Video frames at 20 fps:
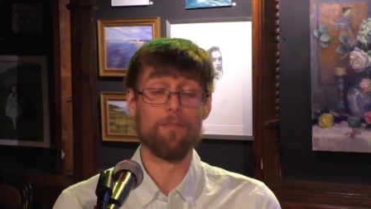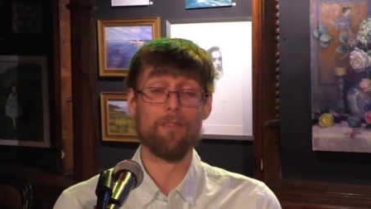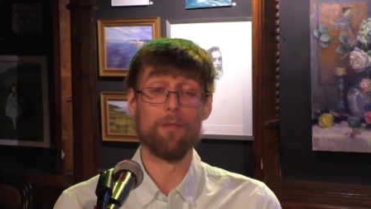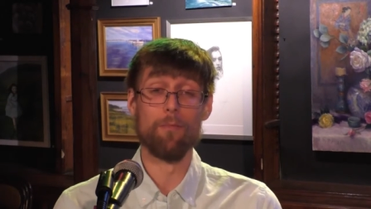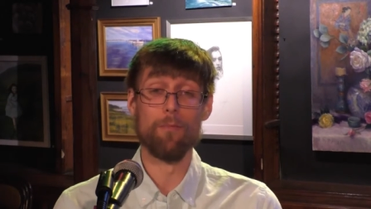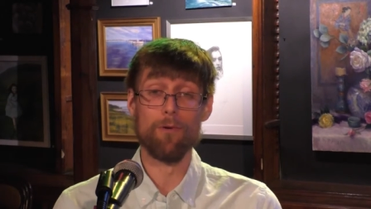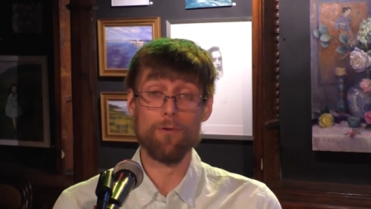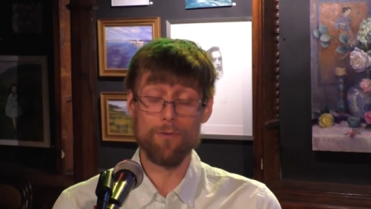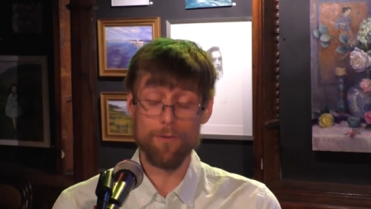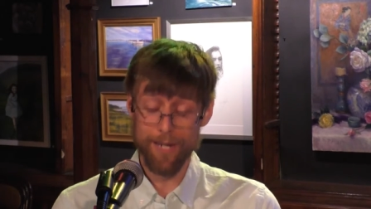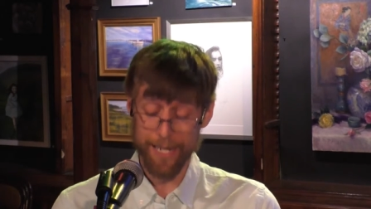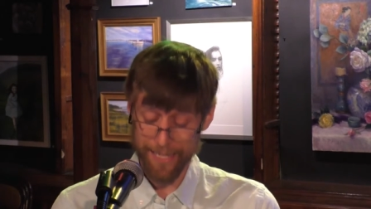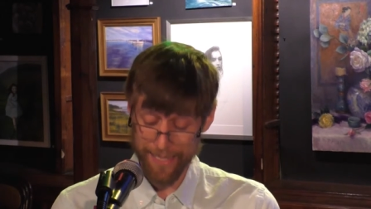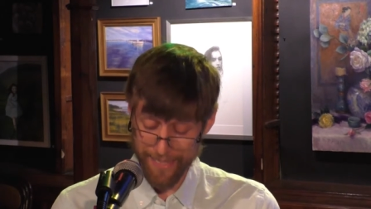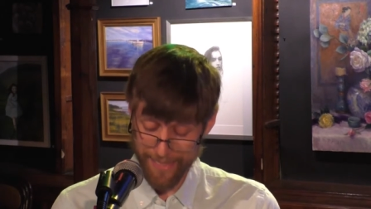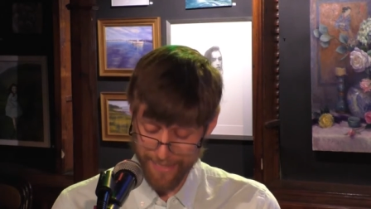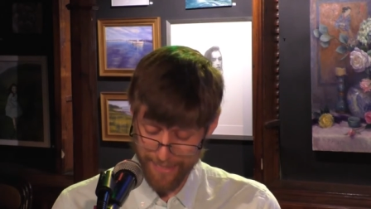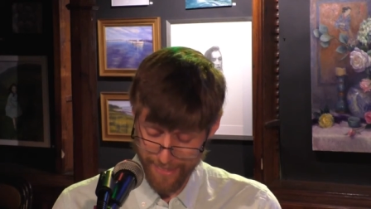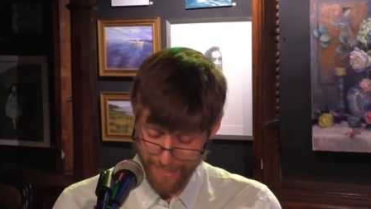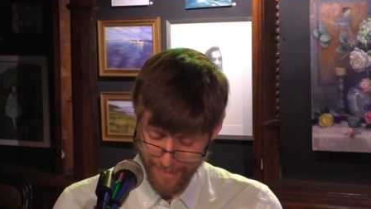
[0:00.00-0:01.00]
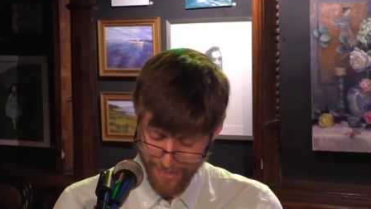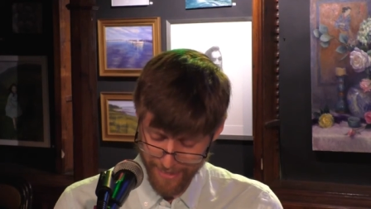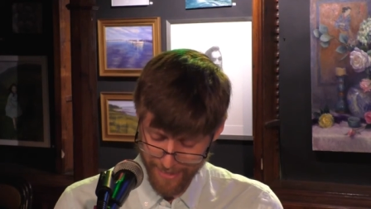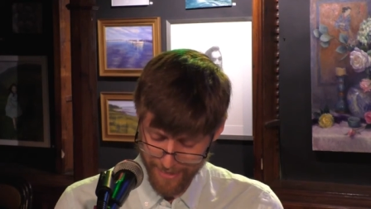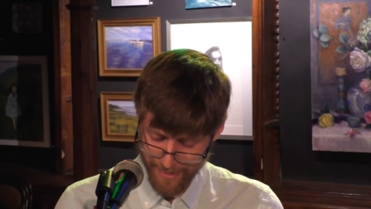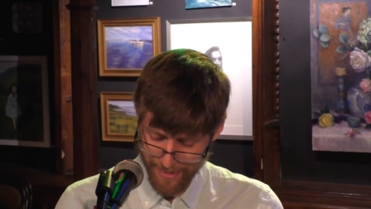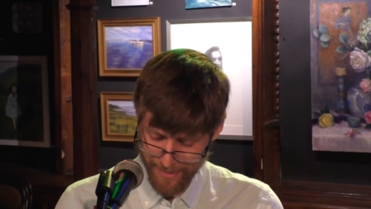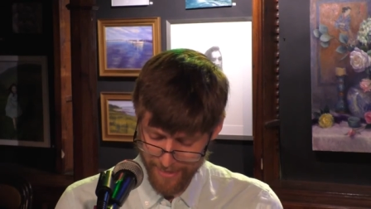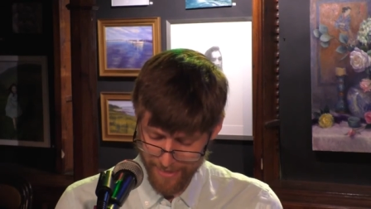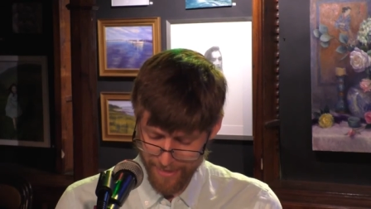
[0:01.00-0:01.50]
of the moon at
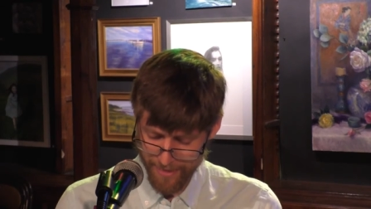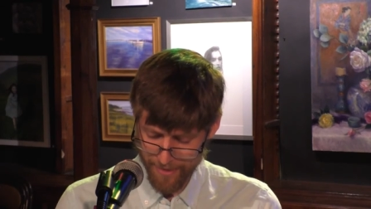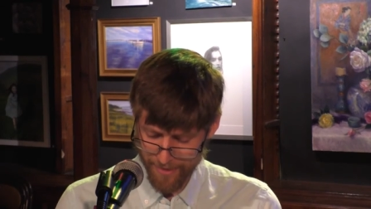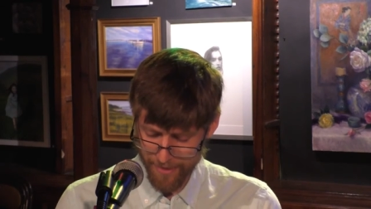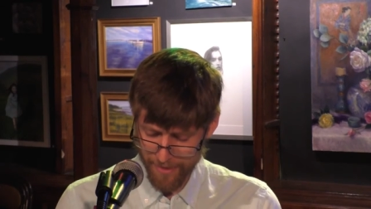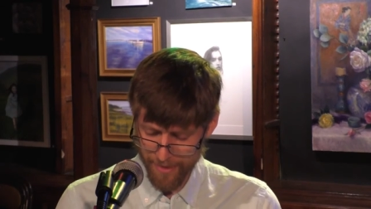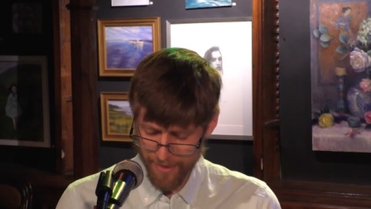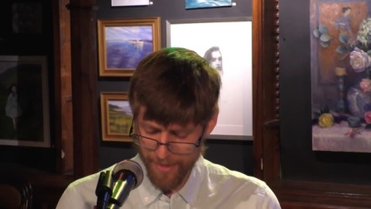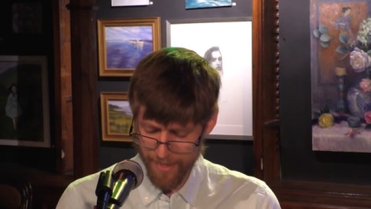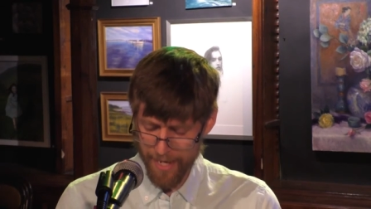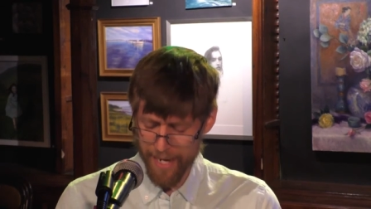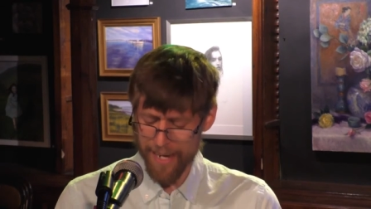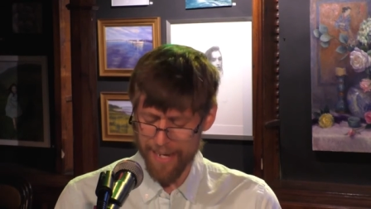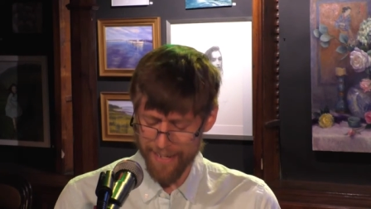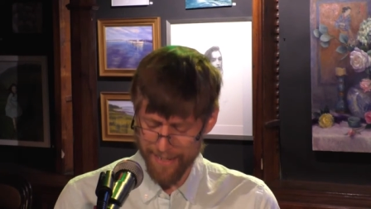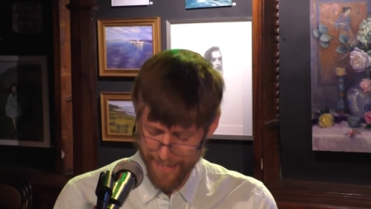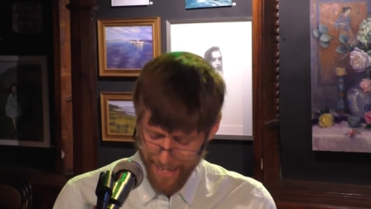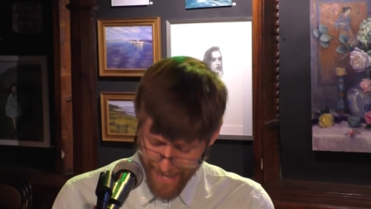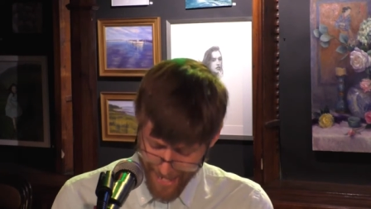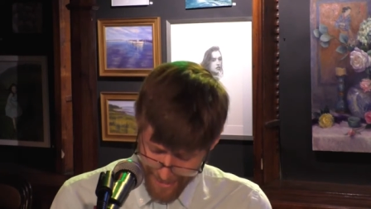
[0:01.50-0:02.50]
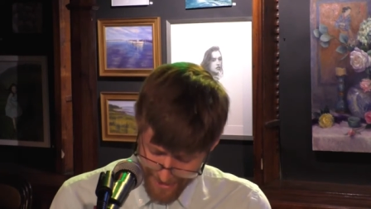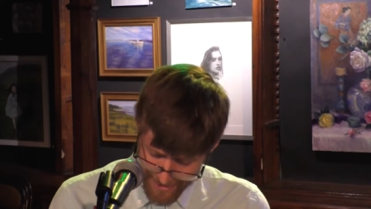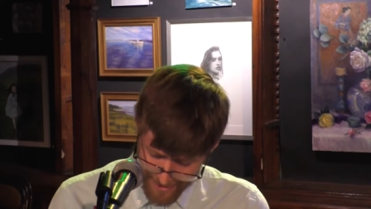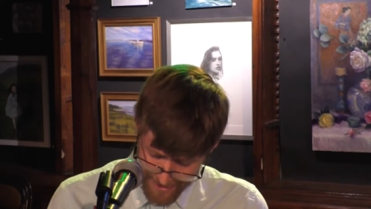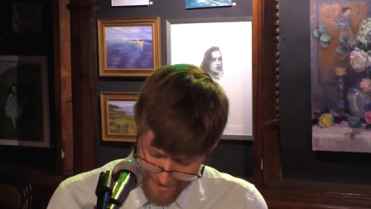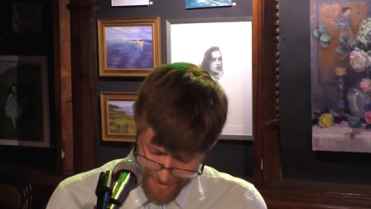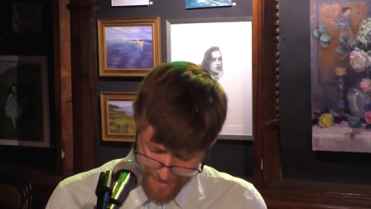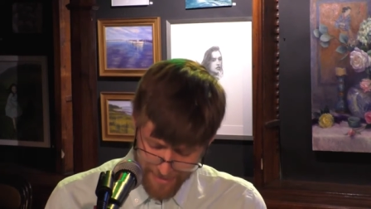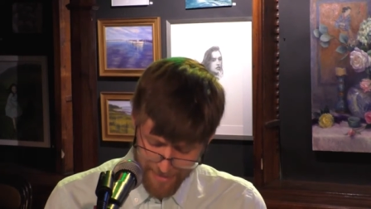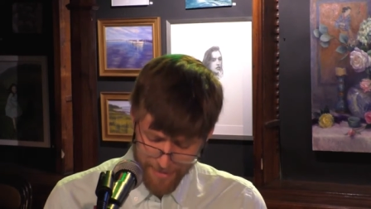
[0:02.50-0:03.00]
six.
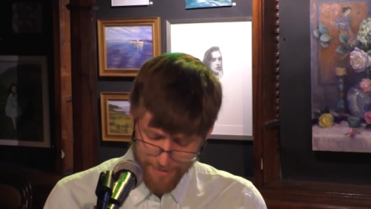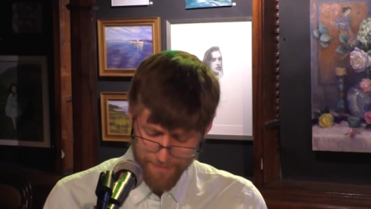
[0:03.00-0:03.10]
Yes,